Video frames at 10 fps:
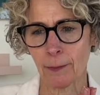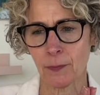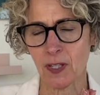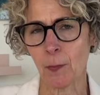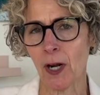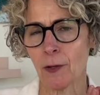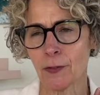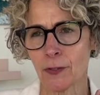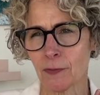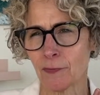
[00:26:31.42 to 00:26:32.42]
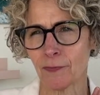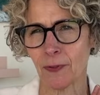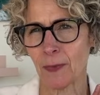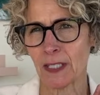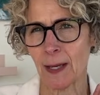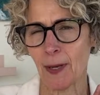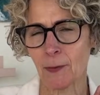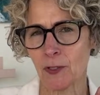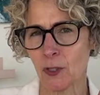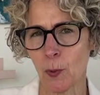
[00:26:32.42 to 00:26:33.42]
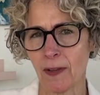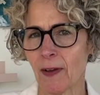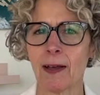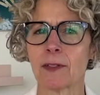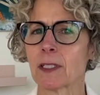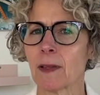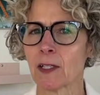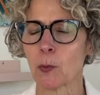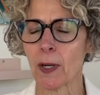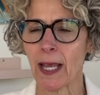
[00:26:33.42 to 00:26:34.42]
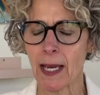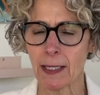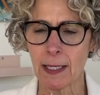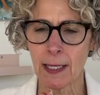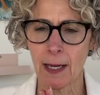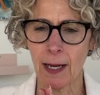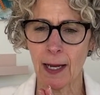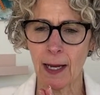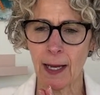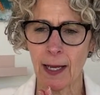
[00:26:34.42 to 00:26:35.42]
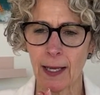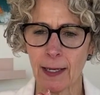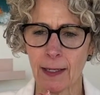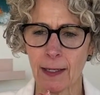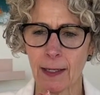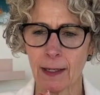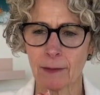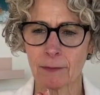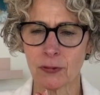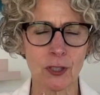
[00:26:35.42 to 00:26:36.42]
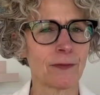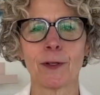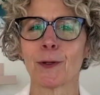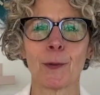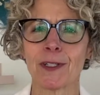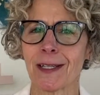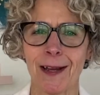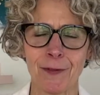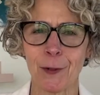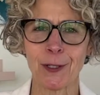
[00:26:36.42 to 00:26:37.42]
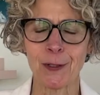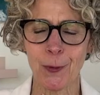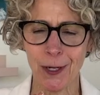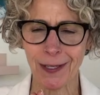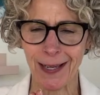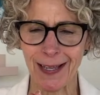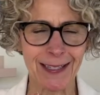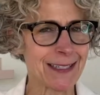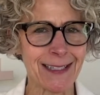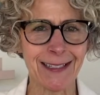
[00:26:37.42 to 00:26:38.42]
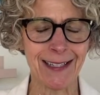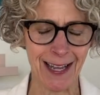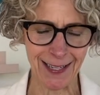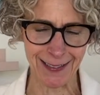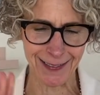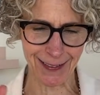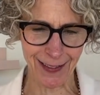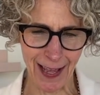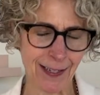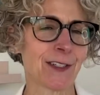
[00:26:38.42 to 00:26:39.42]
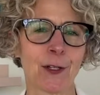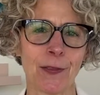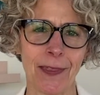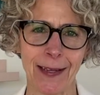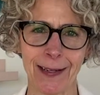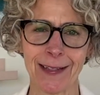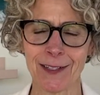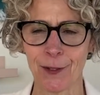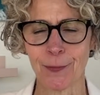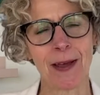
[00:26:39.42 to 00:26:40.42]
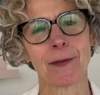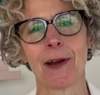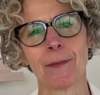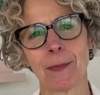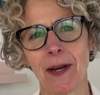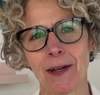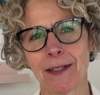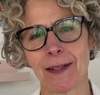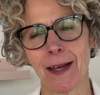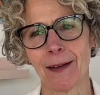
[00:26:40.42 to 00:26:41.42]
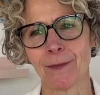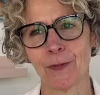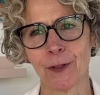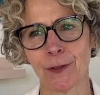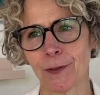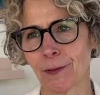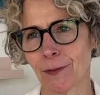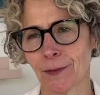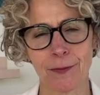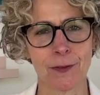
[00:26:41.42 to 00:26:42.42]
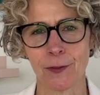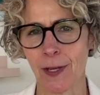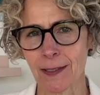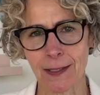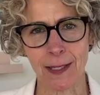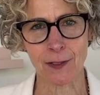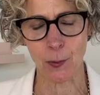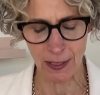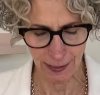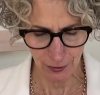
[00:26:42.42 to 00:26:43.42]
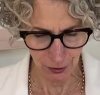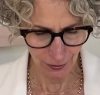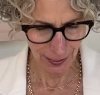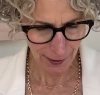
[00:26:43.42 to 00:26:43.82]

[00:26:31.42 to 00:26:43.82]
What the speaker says: someone else from the time I was 25 until like 28. I should have known it wasn't ever going to work, and it didn't, and that is a good thing. And so Matthew and I have been married for, as I said, 26 years.